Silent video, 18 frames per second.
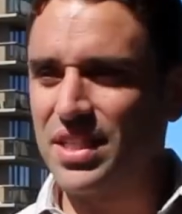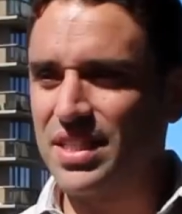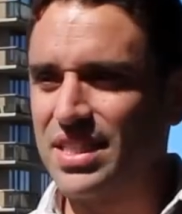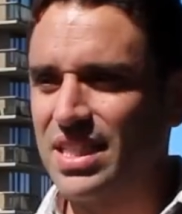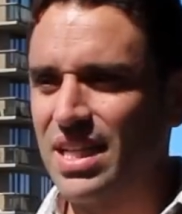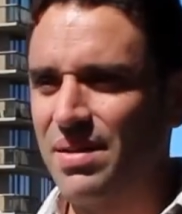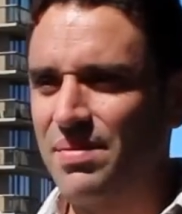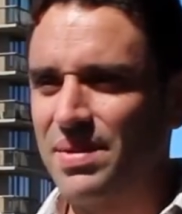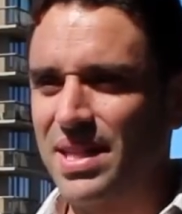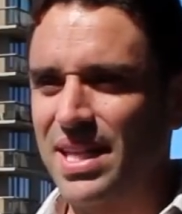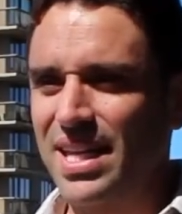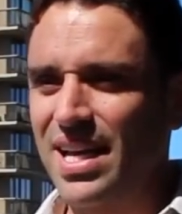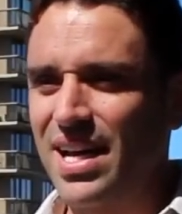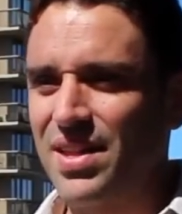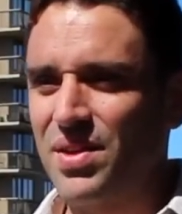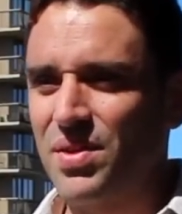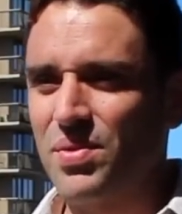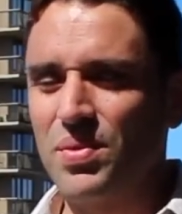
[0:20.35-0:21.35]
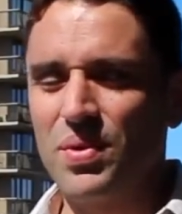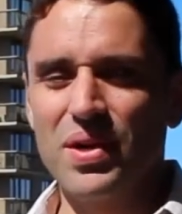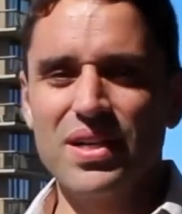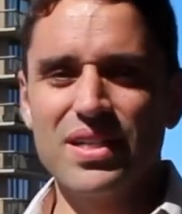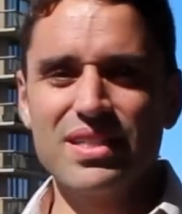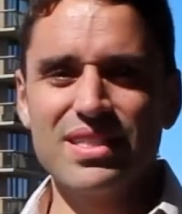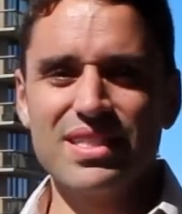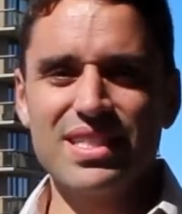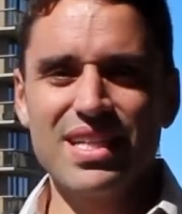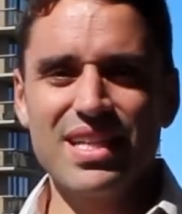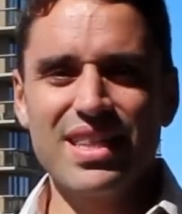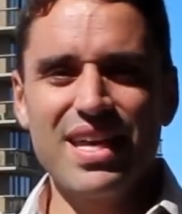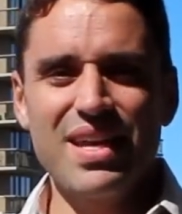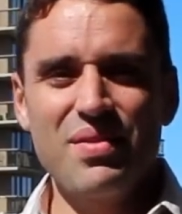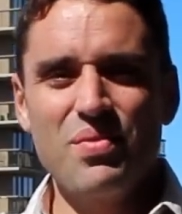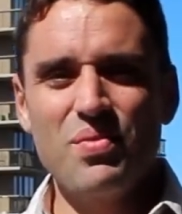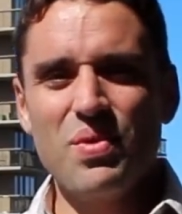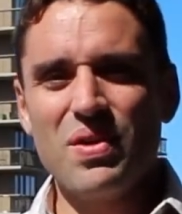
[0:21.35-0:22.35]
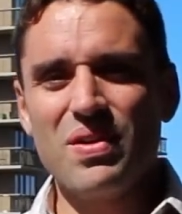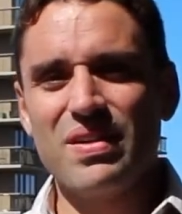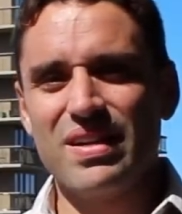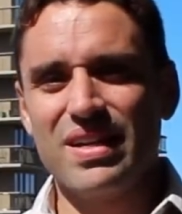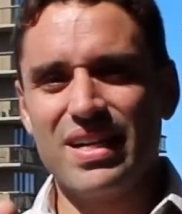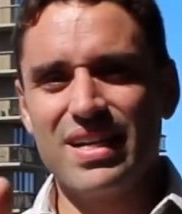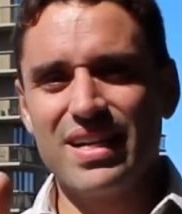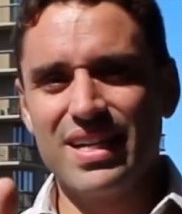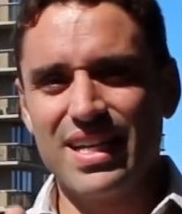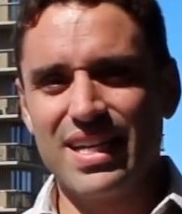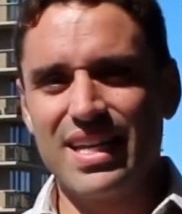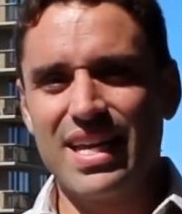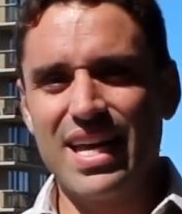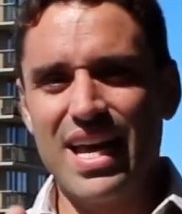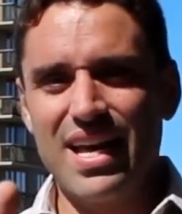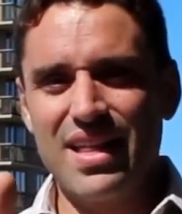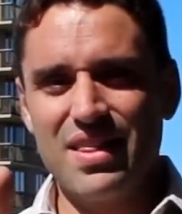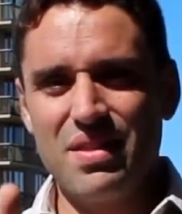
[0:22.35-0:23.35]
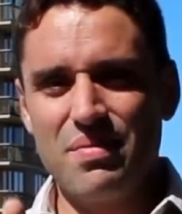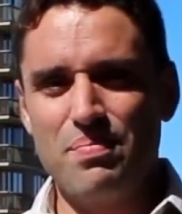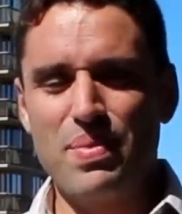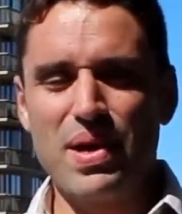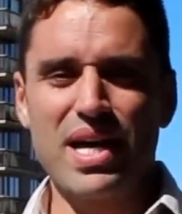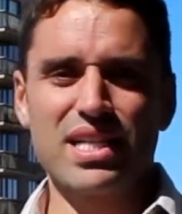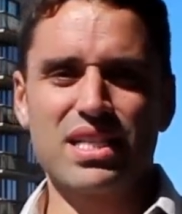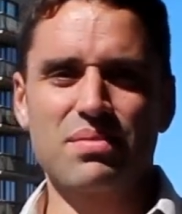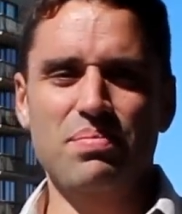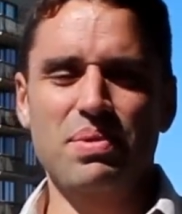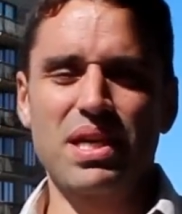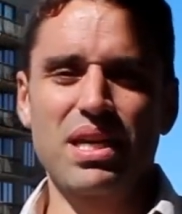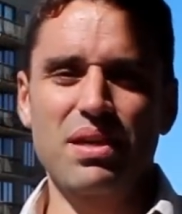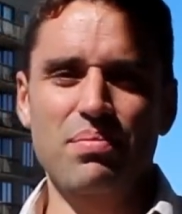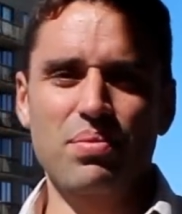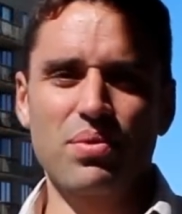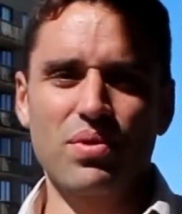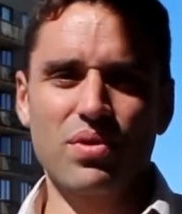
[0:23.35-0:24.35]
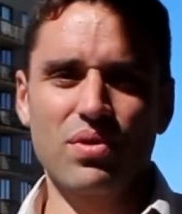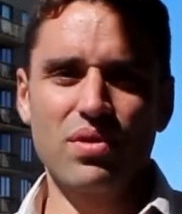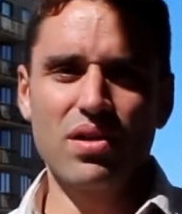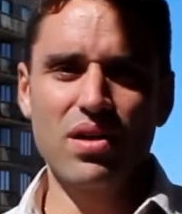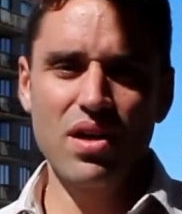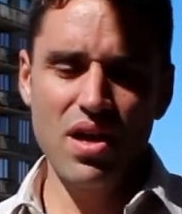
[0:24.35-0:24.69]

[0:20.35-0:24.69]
on some of the other ones, they weren't going to get the best people.